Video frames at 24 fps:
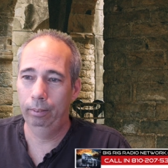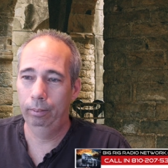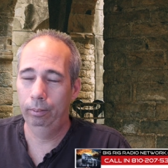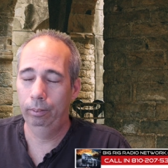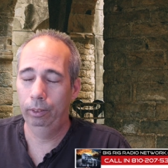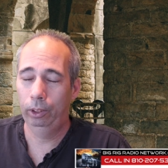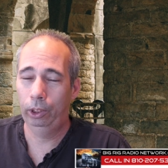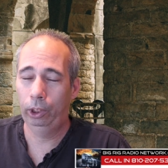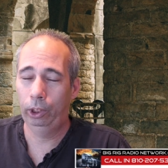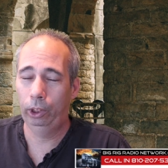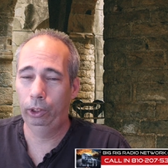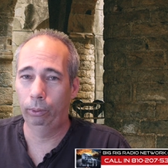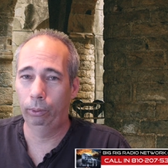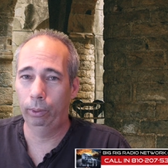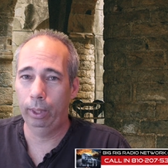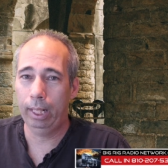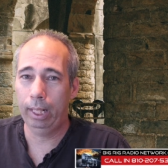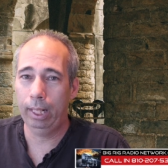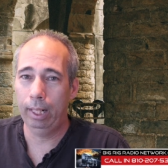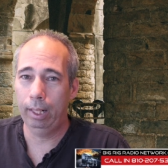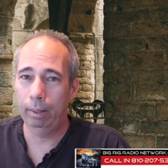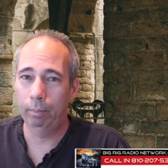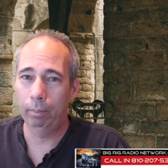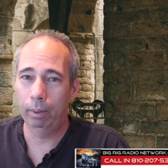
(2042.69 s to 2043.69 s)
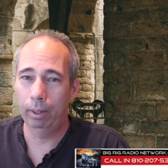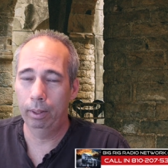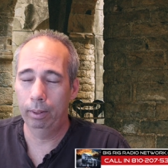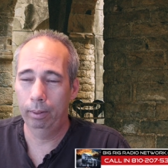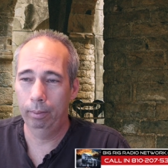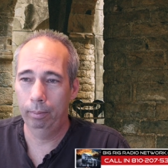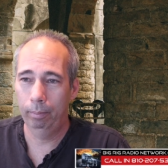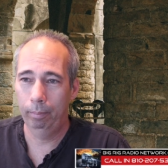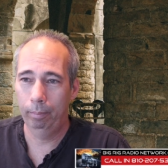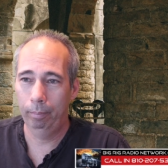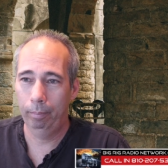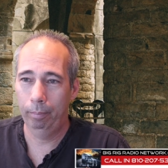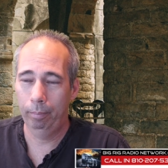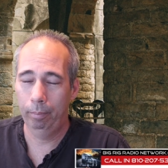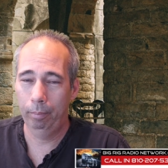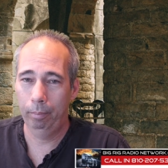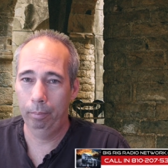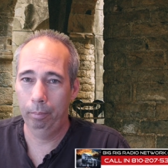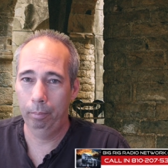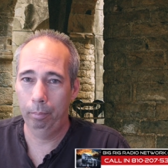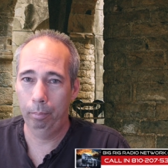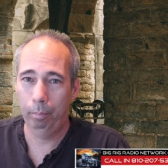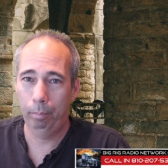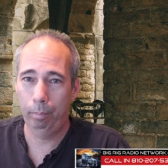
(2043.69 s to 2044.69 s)
stream
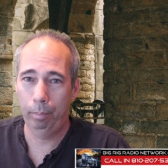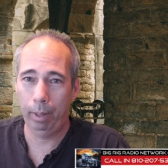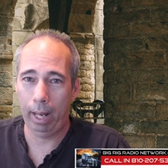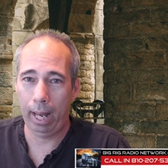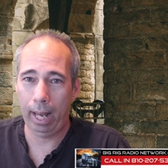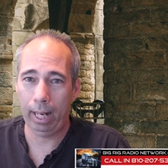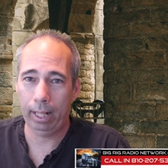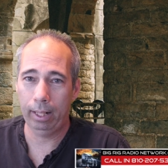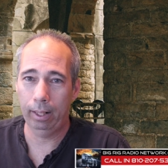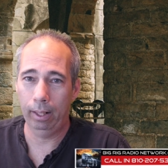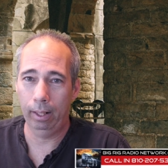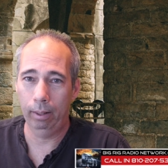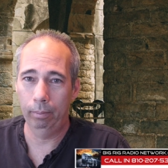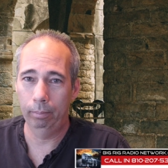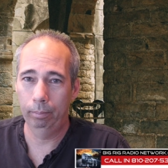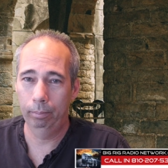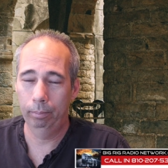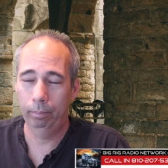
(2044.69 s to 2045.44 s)
back up.